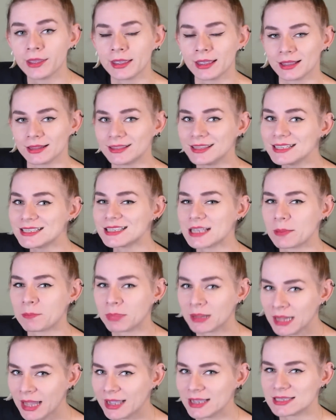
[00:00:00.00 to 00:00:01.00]
This
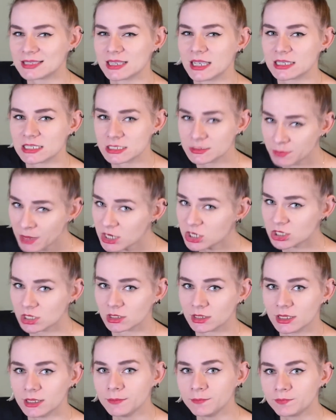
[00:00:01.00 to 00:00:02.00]
applies
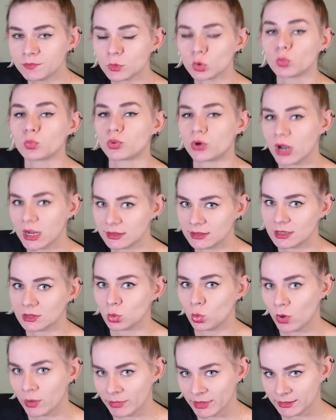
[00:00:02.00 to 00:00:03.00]
especially to pregnant
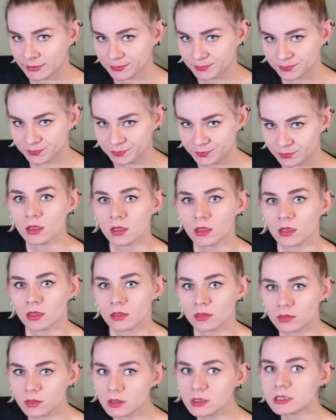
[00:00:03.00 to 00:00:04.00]
women.
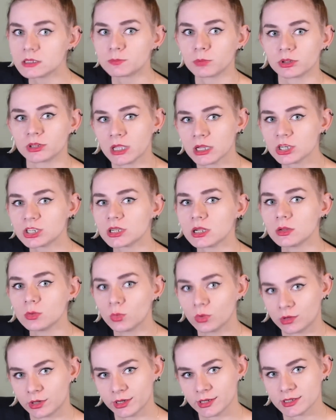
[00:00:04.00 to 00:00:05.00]
These potential
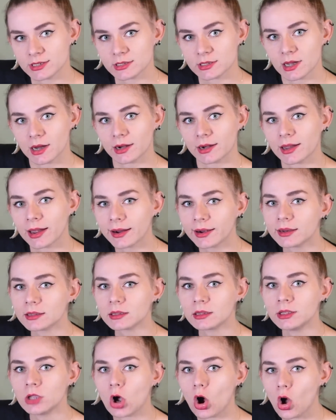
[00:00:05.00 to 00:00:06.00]
worries are
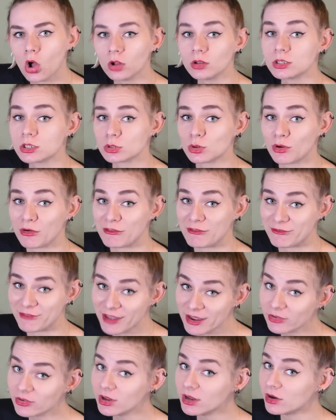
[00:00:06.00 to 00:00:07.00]
currently also
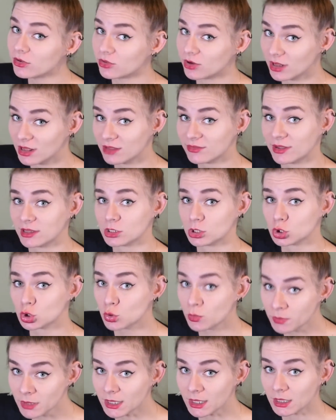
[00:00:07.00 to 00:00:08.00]
very relevant to
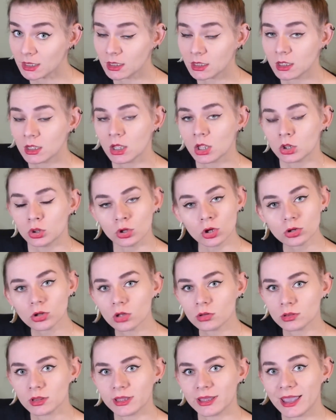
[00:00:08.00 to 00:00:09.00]
me, not
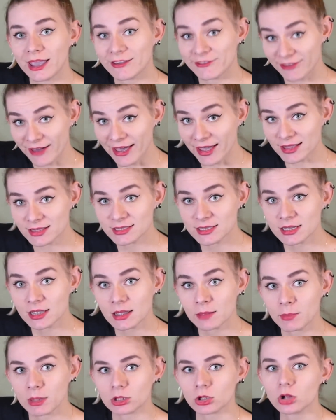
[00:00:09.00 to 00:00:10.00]
only a vet,
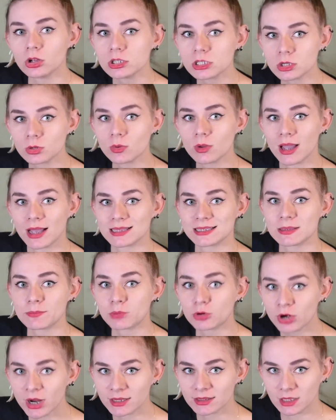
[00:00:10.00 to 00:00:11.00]
but also as a
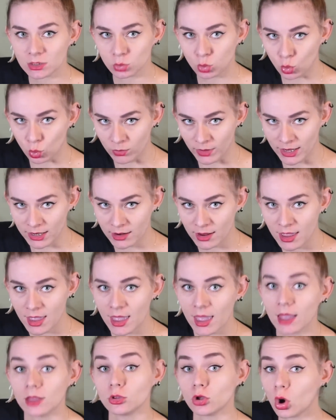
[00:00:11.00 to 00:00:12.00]
pregnant woman
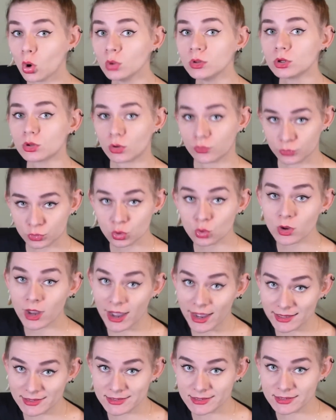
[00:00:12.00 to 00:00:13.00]
and owner of two
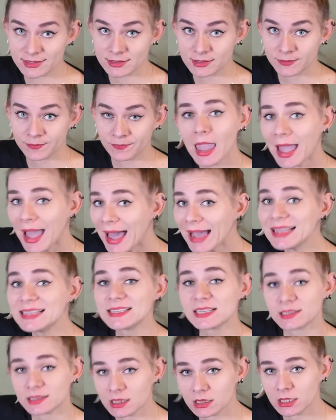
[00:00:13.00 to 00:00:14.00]
cats. I
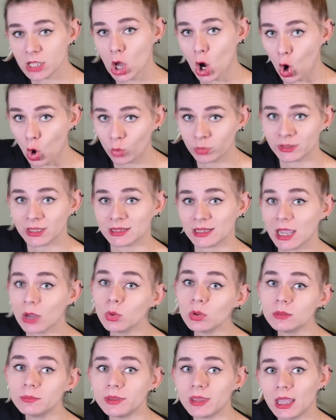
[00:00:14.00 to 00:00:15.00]
certainly hope that I
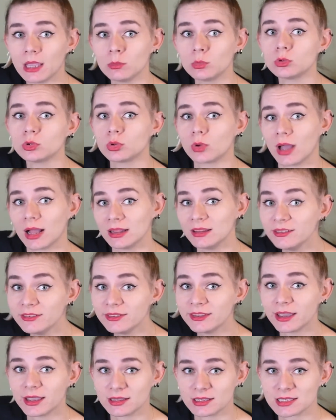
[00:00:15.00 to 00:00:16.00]
will be able to
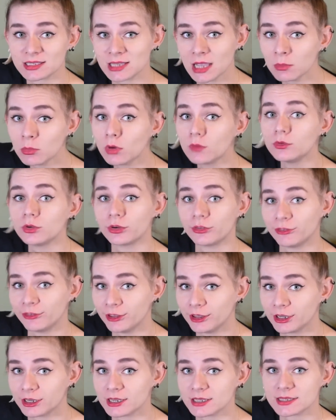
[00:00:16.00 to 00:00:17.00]
alleviate some of your
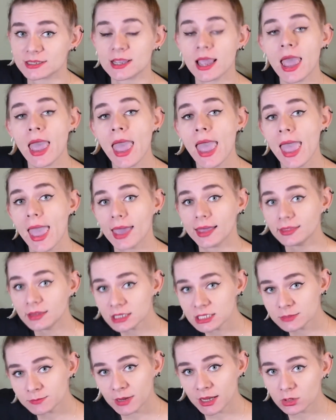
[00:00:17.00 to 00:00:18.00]
fears and
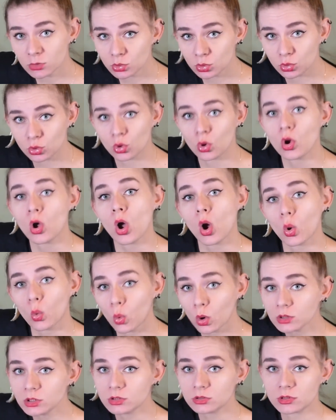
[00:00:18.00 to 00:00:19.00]
explain to you
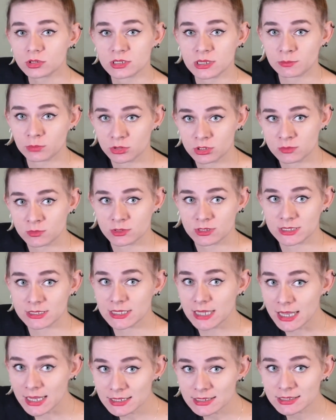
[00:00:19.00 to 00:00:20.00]
what
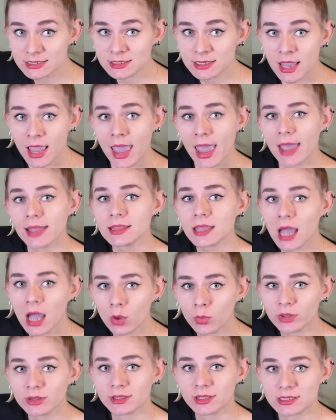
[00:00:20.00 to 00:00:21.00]
toxoplasmosis is and how
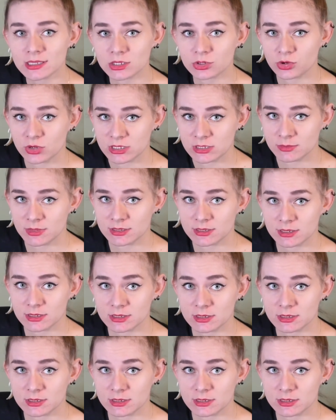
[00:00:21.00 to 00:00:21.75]
it gets transmitted.